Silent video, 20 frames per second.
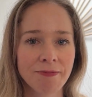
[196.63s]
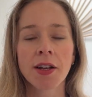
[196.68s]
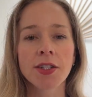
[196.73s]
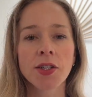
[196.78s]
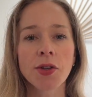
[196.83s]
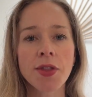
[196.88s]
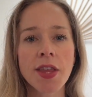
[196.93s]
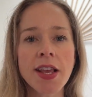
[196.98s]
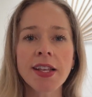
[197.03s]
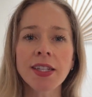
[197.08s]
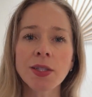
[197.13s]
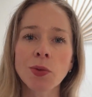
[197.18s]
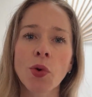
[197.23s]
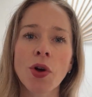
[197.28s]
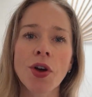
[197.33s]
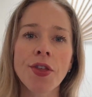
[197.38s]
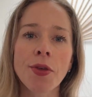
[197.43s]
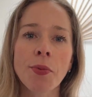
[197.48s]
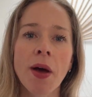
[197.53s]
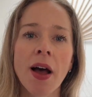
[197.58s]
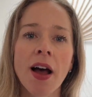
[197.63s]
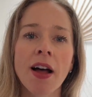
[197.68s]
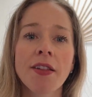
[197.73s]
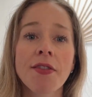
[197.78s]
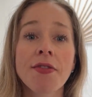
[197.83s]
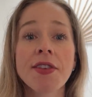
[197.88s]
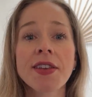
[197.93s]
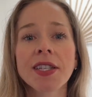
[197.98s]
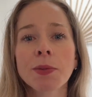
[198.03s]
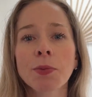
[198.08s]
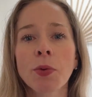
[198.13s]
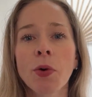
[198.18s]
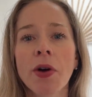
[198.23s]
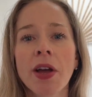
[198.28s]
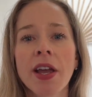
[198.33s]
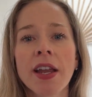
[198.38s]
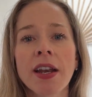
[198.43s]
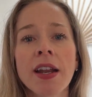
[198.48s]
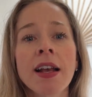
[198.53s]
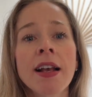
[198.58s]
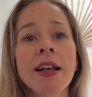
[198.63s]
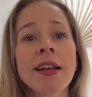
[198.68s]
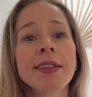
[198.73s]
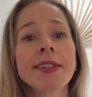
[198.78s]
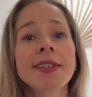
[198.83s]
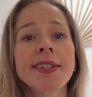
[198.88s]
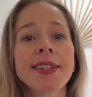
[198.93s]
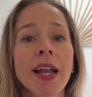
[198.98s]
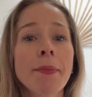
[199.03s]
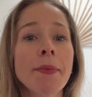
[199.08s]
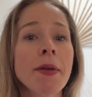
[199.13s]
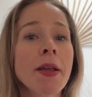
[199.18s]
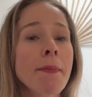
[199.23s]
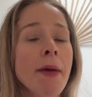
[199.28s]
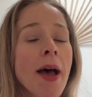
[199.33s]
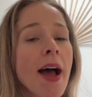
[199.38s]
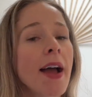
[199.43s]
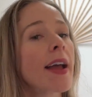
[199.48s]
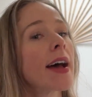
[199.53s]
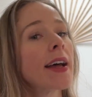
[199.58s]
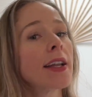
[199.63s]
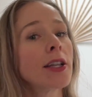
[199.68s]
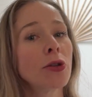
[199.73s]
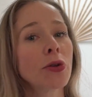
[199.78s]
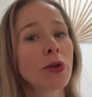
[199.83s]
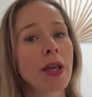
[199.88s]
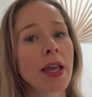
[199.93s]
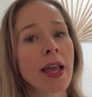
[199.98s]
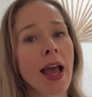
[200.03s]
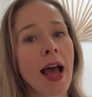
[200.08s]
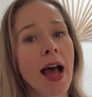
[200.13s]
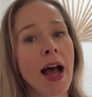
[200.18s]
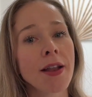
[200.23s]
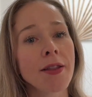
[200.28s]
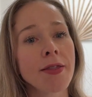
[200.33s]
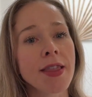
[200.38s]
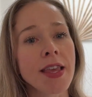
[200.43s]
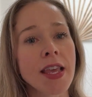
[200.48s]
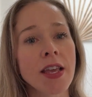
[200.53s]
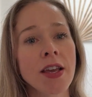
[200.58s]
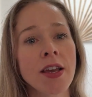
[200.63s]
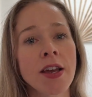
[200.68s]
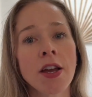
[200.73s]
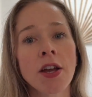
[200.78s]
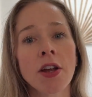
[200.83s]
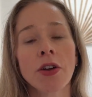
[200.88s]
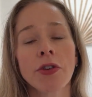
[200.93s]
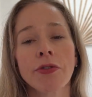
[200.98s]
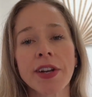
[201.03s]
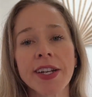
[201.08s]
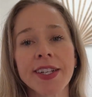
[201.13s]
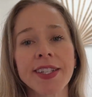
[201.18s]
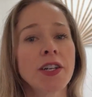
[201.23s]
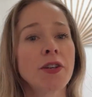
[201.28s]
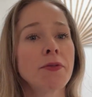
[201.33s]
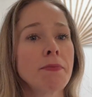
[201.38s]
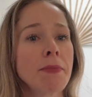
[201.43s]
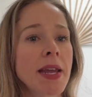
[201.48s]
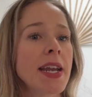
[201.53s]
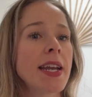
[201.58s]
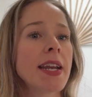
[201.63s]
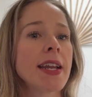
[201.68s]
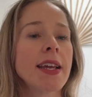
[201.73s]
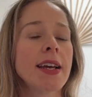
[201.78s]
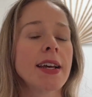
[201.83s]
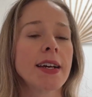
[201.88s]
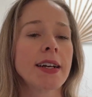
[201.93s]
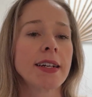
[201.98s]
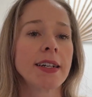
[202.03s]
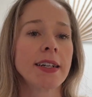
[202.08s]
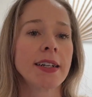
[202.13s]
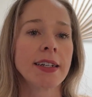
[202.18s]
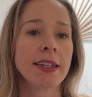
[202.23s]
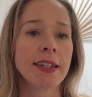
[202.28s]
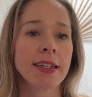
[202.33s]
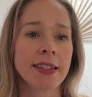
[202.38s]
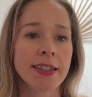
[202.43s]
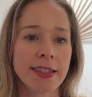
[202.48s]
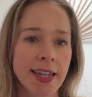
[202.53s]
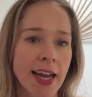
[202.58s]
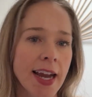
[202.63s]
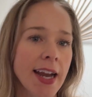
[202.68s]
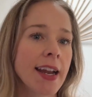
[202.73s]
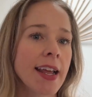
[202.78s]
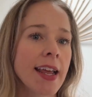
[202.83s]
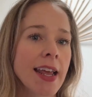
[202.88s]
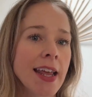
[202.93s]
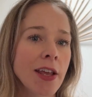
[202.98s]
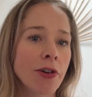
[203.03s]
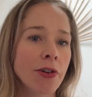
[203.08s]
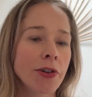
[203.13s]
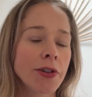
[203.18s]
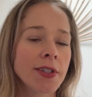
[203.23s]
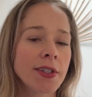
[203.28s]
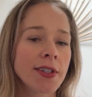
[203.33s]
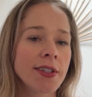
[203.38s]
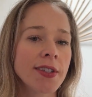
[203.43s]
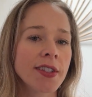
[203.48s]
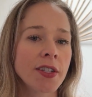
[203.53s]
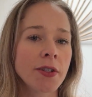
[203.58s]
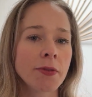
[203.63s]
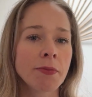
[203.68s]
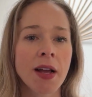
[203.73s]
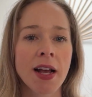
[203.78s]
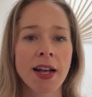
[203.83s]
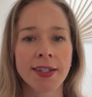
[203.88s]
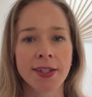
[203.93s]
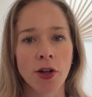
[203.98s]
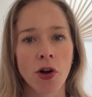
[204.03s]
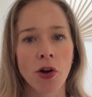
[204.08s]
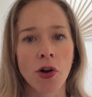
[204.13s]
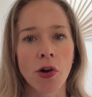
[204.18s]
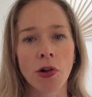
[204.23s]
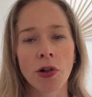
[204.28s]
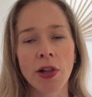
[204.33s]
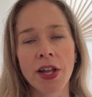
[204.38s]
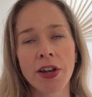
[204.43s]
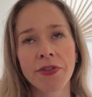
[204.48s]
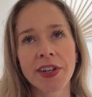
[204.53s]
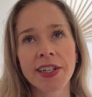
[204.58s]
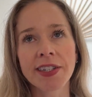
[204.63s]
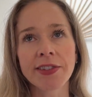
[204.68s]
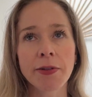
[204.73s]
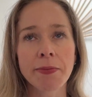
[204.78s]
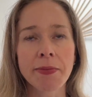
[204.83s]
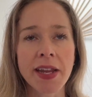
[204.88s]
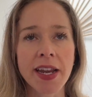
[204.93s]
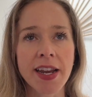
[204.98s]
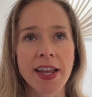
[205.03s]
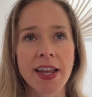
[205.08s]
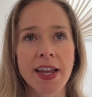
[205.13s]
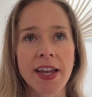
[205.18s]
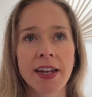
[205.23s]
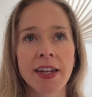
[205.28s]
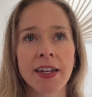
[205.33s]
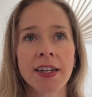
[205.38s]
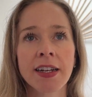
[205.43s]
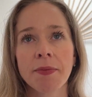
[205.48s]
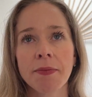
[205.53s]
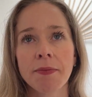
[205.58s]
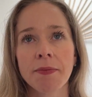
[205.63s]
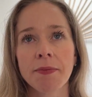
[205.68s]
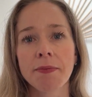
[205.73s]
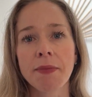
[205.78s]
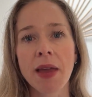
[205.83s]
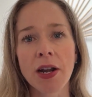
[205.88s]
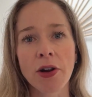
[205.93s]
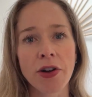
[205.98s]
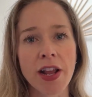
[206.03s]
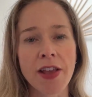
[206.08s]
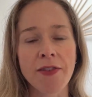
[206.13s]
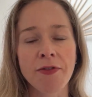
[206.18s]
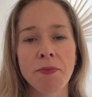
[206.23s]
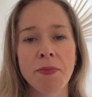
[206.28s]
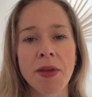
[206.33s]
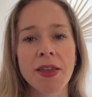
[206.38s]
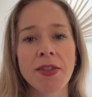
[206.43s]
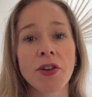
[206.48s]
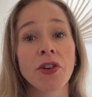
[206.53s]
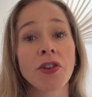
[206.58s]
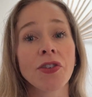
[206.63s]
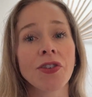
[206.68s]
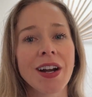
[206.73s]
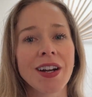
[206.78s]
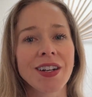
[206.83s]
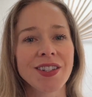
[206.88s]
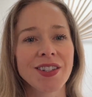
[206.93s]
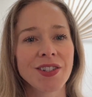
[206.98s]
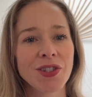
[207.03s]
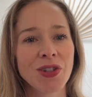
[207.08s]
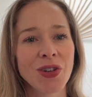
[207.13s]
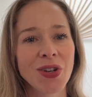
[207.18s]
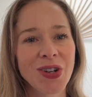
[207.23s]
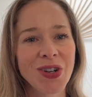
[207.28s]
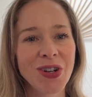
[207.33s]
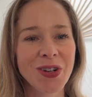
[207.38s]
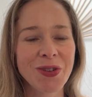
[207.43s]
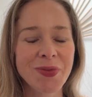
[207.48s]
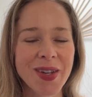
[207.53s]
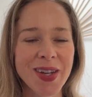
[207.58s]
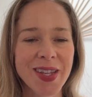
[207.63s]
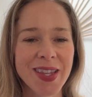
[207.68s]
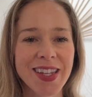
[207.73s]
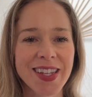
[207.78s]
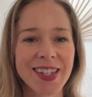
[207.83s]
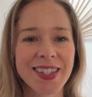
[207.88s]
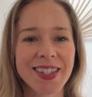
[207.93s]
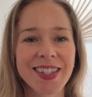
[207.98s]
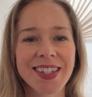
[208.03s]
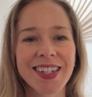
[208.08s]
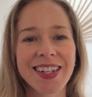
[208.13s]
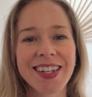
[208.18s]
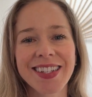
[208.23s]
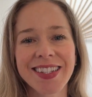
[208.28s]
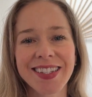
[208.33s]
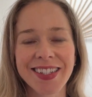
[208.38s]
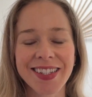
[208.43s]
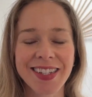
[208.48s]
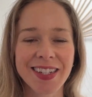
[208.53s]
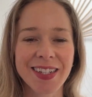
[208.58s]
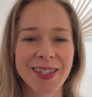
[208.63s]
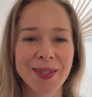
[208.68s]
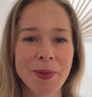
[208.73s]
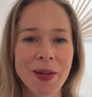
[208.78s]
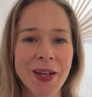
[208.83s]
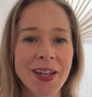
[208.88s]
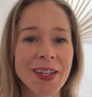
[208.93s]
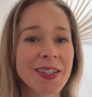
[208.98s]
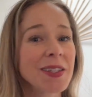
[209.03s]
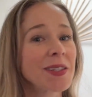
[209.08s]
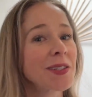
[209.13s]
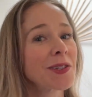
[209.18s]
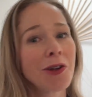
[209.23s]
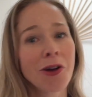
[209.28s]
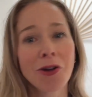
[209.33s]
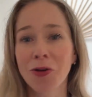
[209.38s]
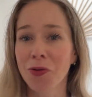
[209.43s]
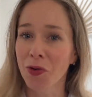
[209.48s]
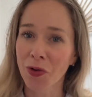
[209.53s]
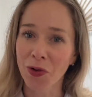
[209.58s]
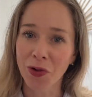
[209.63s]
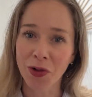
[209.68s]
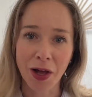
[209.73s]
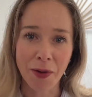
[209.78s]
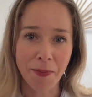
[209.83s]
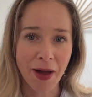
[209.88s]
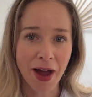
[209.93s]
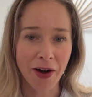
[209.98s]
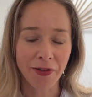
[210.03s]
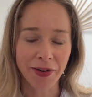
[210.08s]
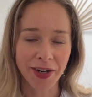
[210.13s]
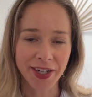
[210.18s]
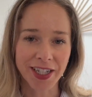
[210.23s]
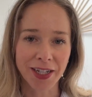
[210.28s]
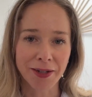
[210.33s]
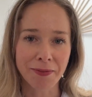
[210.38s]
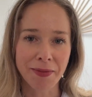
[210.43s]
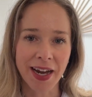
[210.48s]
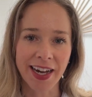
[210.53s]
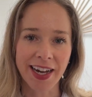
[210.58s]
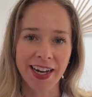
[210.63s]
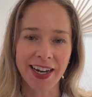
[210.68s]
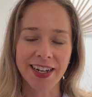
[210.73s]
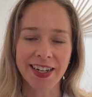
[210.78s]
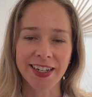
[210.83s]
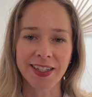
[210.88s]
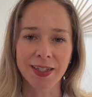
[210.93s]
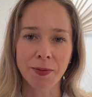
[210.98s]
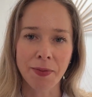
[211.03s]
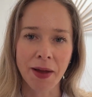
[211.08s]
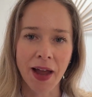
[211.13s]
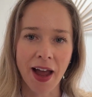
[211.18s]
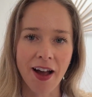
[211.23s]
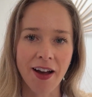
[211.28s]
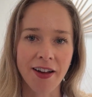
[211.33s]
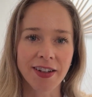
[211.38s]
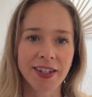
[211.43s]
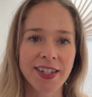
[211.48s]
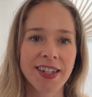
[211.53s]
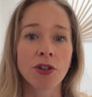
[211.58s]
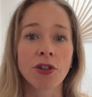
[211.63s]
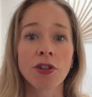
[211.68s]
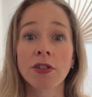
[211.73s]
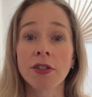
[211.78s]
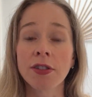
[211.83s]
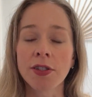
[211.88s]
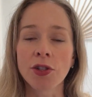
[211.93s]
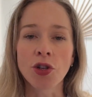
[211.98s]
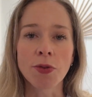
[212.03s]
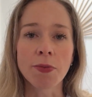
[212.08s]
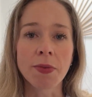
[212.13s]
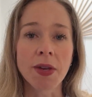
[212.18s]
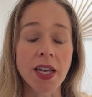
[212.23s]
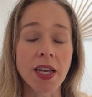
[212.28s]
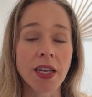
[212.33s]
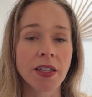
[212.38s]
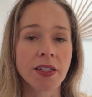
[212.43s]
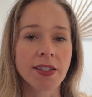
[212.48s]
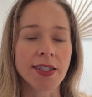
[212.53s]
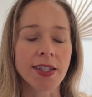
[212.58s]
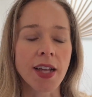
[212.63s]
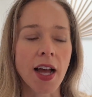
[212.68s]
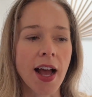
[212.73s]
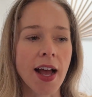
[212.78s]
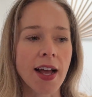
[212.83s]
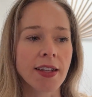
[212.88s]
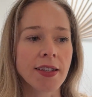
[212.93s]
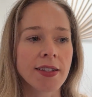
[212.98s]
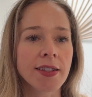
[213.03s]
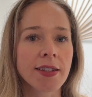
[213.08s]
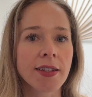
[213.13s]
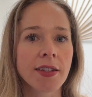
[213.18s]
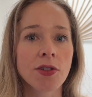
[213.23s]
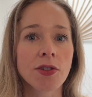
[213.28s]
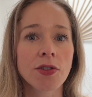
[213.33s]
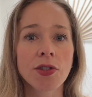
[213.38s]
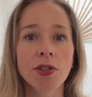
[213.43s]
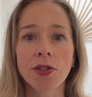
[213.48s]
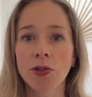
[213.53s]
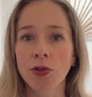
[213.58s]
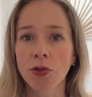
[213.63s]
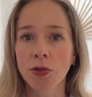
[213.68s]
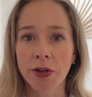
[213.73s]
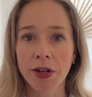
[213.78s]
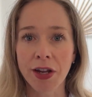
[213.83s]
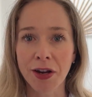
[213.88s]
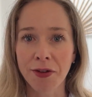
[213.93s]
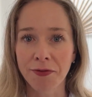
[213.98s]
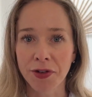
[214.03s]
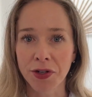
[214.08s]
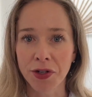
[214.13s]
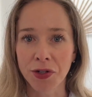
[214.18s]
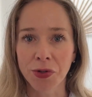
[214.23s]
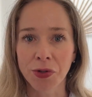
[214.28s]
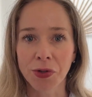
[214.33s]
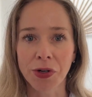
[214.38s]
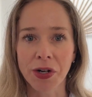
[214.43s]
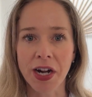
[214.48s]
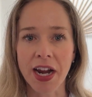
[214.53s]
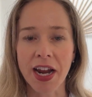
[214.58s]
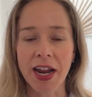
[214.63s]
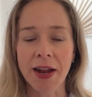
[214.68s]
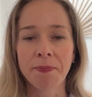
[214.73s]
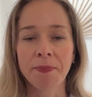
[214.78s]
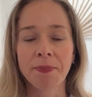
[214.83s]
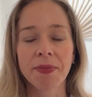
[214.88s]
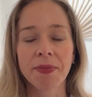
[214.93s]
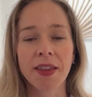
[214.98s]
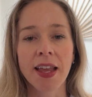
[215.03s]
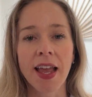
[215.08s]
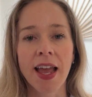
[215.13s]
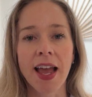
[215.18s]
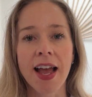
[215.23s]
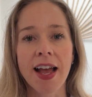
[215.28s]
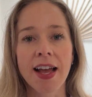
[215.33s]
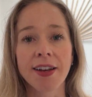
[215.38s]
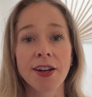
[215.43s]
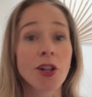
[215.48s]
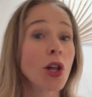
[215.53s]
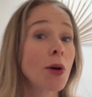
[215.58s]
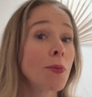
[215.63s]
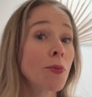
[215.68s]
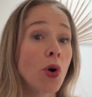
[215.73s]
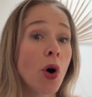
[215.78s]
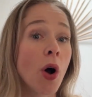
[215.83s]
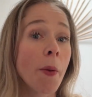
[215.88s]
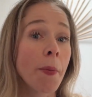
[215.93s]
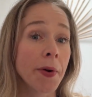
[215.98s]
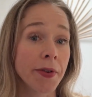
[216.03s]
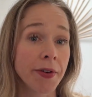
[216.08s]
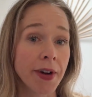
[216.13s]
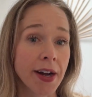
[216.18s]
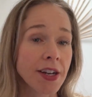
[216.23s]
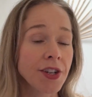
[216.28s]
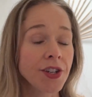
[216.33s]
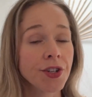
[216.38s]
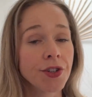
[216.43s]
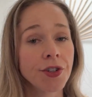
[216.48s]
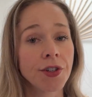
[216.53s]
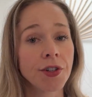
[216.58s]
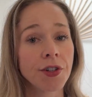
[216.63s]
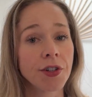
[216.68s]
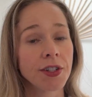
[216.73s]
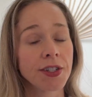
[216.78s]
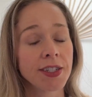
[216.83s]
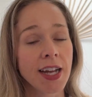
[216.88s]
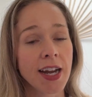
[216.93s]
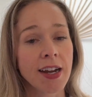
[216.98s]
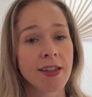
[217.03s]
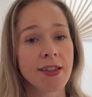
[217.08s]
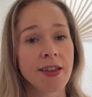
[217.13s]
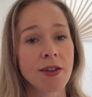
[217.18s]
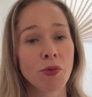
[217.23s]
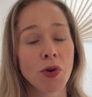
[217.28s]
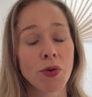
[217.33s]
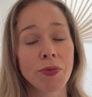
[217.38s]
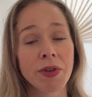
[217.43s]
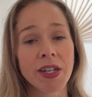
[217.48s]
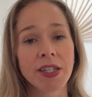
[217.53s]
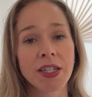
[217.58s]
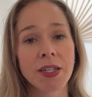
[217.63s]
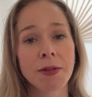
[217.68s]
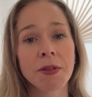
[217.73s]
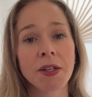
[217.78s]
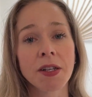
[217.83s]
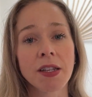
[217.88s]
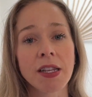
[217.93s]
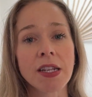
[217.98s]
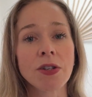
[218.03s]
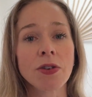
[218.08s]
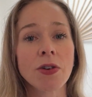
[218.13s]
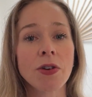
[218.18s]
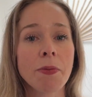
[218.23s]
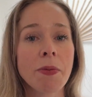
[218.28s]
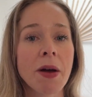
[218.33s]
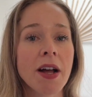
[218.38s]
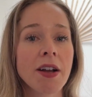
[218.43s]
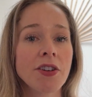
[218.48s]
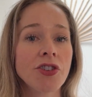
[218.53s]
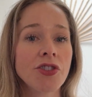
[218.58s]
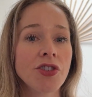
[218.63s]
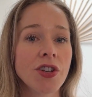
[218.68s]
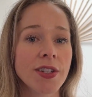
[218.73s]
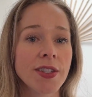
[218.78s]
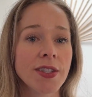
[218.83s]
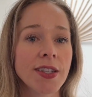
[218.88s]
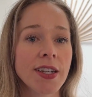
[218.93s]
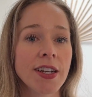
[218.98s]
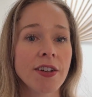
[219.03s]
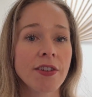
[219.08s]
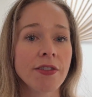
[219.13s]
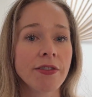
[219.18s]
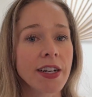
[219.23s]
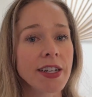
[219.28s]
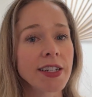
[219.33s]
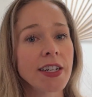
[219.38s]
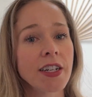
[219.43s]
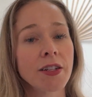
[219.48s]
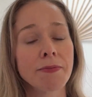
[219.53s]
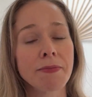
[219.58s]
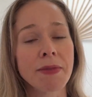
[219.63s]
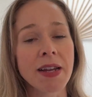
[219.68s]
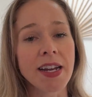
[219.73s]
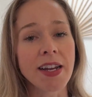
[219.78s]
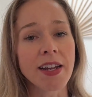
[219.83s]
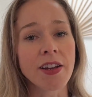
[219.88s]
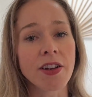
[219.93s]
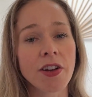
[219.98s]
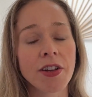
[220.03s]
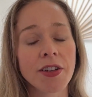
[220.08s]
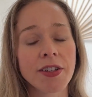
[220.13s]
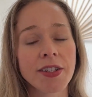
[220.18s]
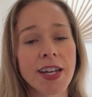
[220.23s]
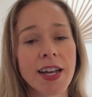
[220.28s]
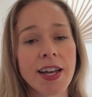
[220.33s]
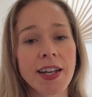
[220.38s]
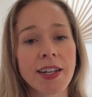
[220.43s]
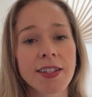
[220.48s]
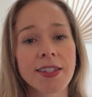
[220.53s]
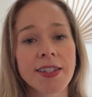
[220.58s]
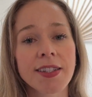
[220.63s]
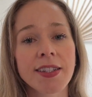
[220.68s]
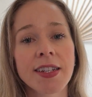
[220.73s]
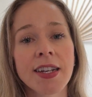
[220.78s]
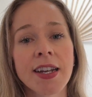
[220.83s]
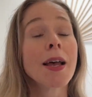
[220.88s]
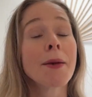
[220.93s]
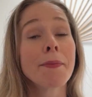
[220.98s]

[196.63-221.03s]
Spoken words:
So I think it's worthwhile at this point stepping back and looking at the retail media data ecosystem as a whole. And retail media may not even be the correct term in this instance because it's not all about retail media. It's about consumer insights, store inventory, and a lot more operational data than what we typically talk about just in a retail media context.